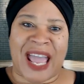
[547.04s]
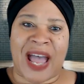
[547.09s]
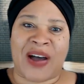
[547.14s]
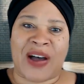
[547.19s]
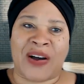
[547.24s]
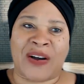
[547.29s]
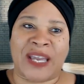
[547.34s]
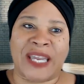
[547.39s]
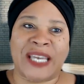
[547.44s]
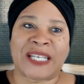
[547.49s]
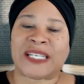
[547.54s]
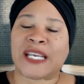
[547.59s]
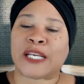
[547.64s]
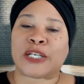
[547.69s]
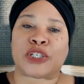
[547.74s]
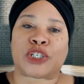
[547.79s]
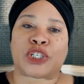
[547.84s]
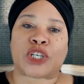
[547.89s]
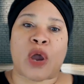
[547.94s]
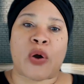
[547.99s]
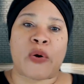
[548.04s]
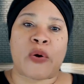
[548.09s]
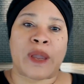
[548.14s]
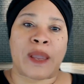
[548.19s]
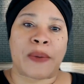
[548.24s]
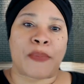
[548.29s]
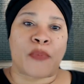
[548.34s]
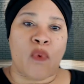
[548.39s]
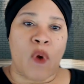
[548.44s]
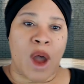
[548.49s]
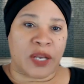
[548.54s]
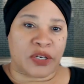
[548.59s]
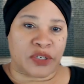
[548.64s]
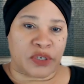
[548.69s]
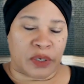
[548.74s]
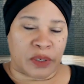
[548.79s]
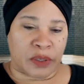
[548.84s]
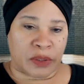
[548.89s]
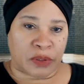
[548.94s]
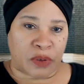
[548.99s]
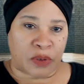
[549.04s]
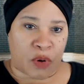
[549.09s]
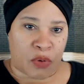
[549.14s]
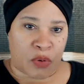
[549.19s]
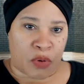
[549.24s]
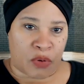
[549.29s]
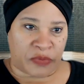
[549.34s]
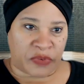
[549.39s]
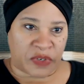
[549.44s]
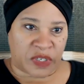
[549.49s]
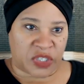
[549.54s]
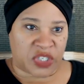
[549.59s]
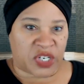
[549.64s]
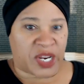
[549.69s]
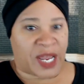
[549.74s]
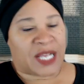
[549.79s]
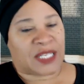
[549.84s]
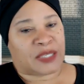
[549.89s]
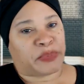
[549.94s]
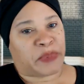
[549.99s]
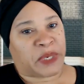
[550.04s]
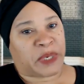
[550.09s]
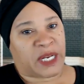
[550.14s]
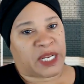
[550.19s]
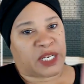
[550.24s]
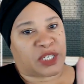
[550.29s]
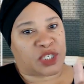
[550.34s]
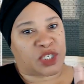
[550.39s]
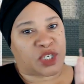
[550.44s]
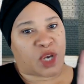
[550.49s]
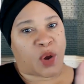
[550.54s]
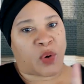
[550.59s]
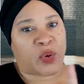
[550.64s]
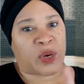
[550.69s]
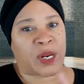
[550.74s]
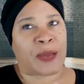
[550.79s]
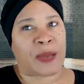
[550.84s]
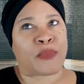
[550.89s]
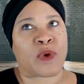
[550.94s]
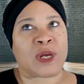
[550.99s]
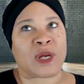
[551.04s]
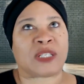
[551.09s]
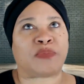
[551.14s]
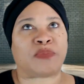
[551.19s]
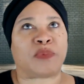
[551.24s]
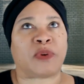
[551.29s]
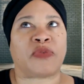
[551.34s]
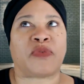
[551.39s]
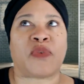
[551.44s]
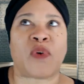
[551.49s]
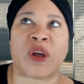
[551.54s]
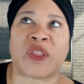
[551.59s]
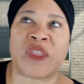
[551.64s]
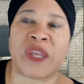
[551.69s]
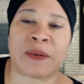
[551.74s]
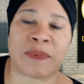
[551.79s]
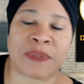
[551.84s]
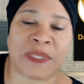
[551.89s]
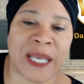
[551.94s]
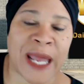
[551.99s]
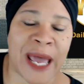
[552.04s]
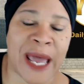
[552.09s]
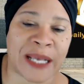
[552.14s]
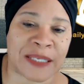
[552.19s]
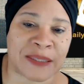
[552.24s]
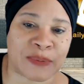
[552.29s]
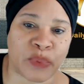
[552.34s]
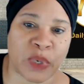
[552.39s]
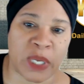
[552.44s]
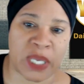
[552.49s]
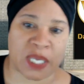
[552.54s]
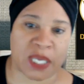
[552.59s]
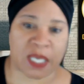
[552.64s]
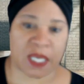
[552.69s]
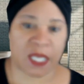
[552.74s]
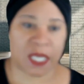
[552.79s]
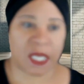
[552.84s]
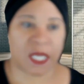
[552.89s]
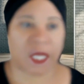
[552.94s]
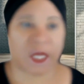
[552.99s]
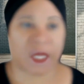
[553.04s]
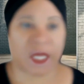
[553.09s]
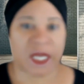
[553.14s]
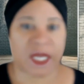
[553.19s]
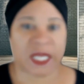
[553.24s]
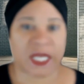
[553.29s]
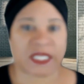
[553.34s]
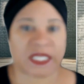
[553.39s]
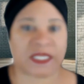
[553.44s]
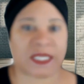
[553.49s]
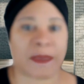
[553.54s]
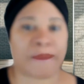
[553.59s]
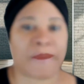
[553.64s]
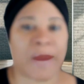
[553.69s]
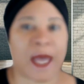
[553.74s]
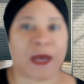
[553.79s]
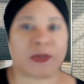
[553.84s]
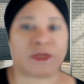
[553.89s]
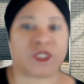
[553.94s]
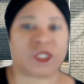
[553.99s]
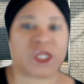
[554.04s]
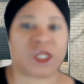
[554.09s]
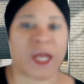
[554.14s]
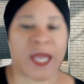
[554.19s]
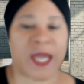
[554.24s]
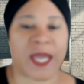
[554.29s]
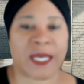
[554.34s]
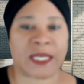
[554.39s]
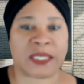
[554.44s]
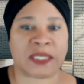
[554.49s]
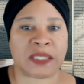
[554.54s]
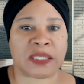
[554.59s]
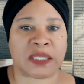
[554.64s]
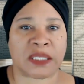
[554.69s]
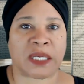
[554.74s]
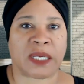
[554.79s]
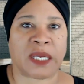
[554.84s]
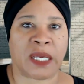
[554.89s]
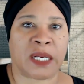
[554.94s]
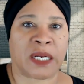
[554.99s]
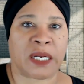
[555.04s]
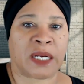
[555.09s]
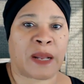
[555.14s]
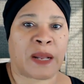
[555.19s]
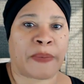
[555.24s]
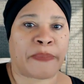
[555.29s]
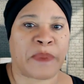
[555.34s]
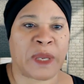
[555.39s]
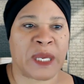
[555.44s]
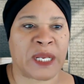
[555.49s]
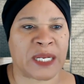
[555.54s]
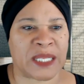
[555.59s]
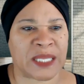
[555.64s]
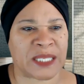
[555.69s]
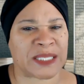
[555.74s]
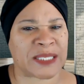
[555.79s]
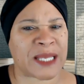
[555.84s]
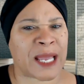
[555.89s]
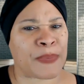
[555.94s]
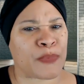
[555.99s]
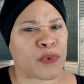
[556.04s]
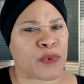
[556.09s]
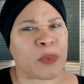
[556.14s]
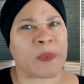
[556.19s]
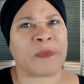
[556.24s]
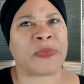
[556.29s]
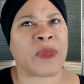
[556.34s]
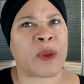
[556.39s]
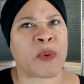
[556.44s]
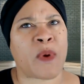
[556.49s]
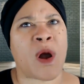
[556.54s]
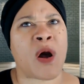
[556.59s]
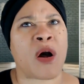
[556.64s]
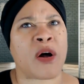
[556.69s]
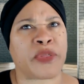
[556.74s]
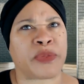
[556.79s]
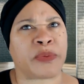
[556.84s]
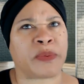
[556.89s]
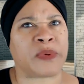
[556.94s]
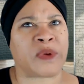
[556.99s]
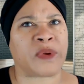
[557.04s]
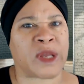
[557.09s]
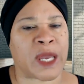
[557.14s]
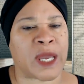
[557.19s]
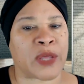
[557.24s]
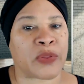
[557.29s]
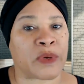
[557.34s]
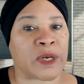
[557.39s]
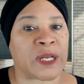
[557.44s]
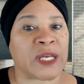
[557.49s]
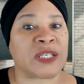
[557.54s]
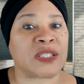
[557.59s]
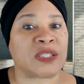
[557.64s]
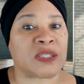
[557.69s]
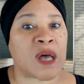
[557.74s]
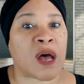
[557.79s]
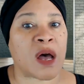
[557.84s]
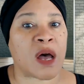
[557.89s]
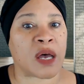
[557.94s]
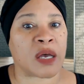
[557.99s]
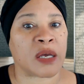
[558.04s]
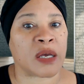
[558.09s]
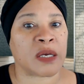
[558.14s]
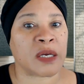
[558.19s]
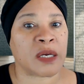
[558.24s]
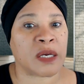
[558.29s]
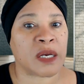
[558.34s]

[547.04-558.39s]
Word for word: now, it didn't show him watch her go over to Chance, but it showed him once before, I think it was last week. Somehow Chance ended up being in the same room. They were all through together and he saw